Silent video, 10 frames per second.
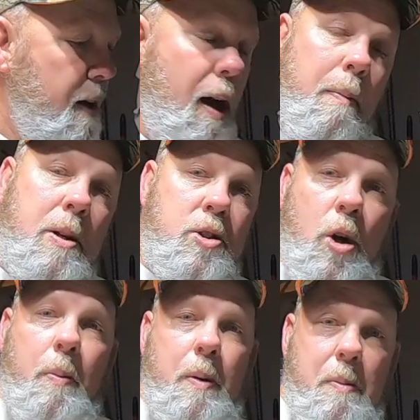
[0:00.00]
I've been
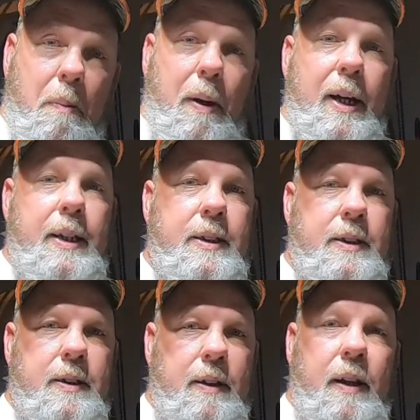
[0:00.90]
sharpening my
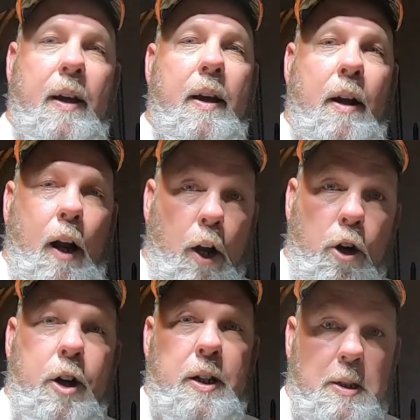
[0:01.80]
blades, learning